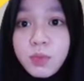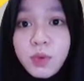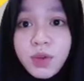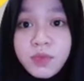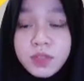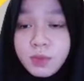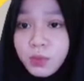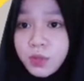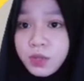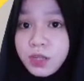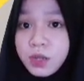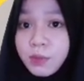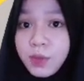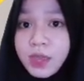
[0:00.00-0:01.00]
profitable
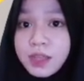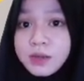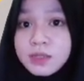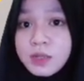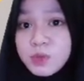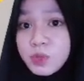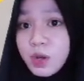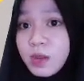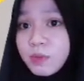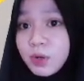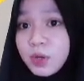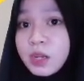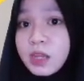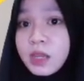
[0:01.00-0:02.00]
than the paid
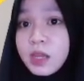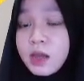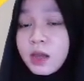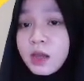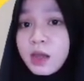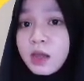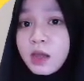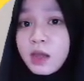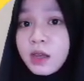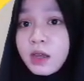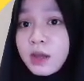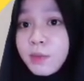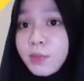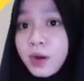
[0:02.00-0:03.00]
subscriber
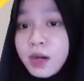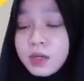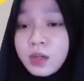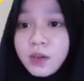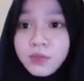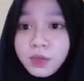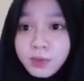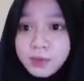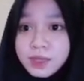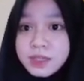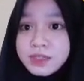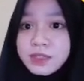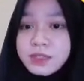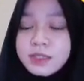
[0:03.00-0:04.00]
part of their
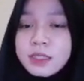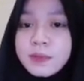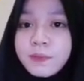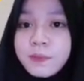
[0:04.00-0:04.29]
business.